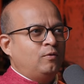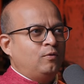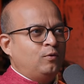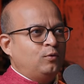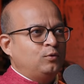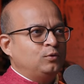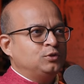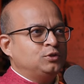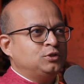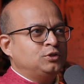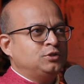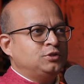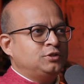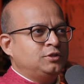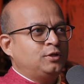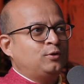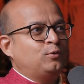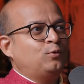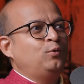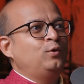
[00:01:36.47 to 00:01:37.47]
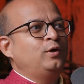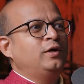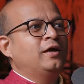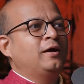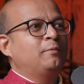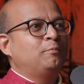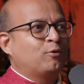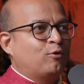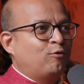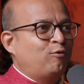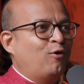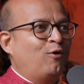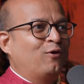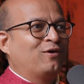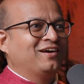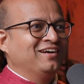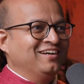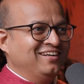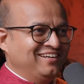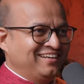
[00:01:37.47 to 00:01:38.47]
oh shit, who did I
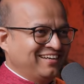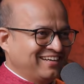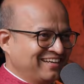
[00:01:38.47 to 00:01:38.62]
provoke?